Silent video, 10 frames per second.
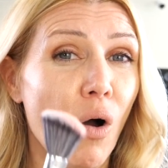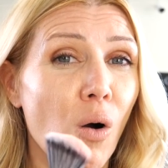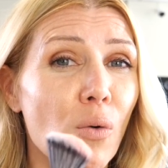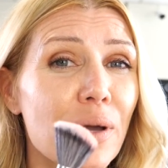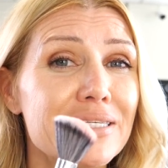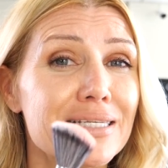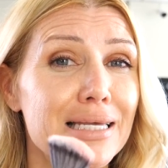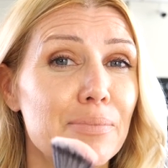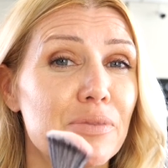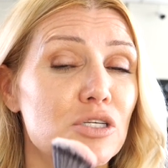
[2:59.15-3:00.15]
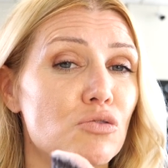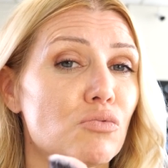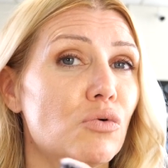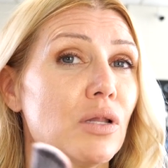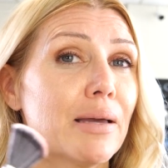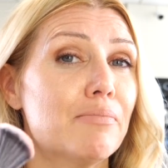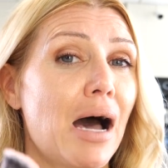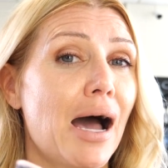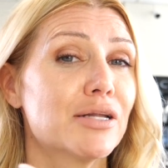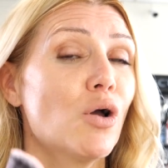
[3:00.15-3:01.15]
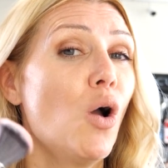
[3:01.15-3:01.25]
always keep this rule in mind.